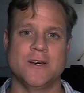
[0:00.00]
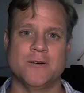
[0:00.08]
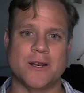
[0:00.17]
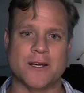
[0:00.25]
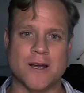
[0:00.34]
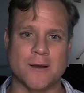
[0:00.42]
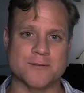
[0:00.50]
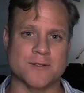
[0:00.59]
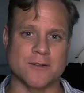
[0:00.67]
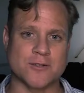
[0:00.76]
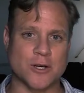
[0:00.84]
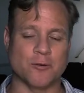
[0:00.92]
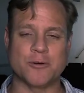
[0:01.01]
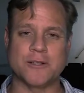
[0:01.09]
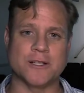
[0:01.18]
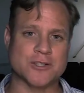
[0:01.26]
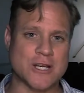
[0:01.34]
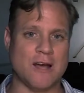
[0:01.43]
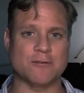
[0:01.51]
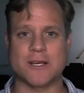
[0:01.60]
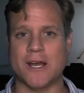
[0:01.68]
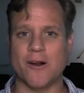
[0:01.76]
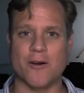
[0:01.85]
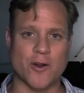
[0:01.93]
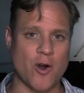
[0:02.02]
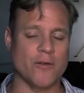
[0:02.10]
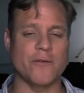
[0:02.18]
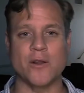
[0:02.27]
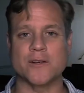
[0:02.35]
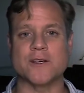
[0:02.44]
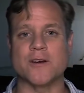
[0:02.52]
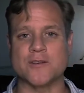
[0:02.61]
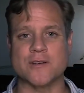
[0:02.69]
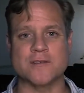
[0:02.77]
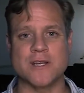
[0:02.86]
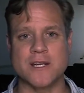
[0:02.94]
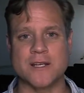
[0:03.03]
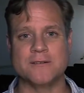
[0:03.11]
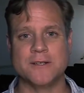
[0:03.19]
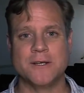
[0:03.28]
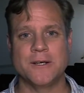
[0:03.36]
when it comes to children and child care and all the volunteers that's needed